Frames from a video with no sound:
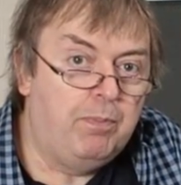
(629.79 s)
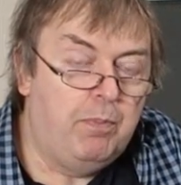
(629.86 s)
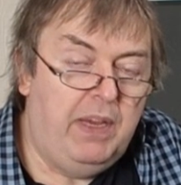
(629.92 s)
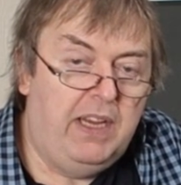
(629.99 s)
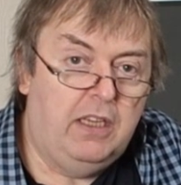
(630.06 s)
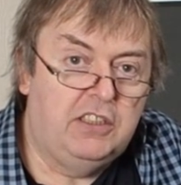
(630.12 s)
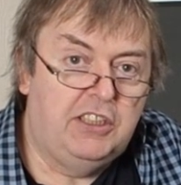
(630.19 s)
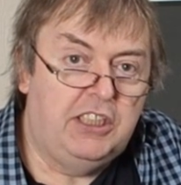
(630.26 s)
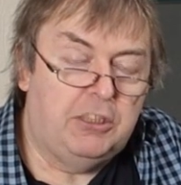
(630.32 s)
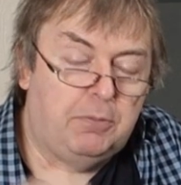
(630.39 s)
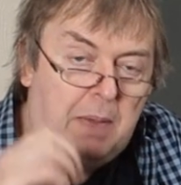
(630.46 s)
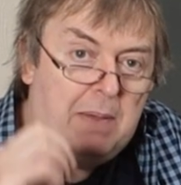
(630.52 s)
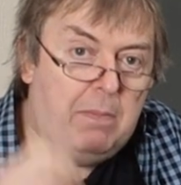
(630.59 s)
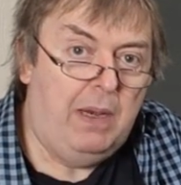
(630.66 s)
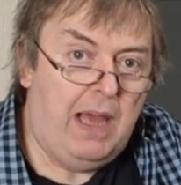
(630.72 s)
Because it's
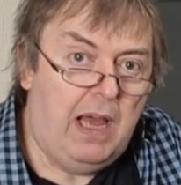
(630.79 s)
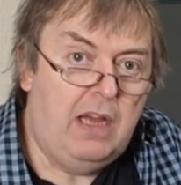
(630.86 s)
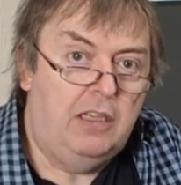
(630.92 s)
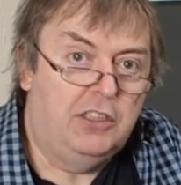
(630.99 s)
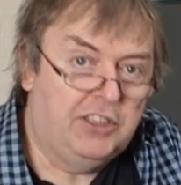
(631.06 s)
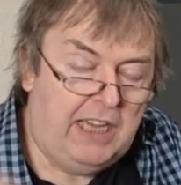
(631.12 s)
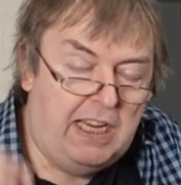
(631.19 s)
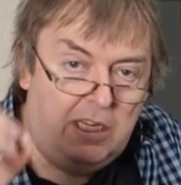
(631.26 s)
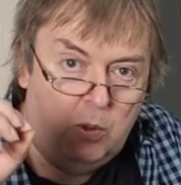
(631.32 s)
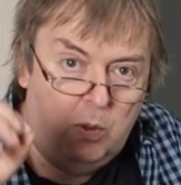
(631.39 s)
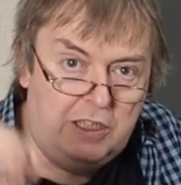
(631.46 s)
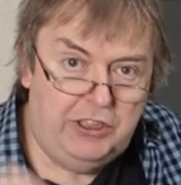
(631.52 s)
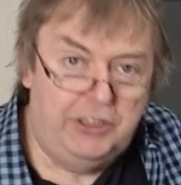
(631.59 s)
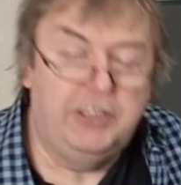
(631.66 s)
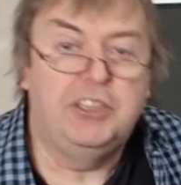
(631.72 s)
people asking
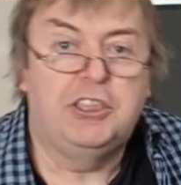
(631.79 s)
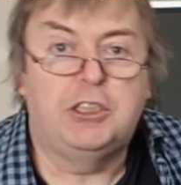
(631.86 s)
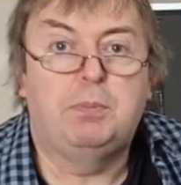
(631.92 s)
questions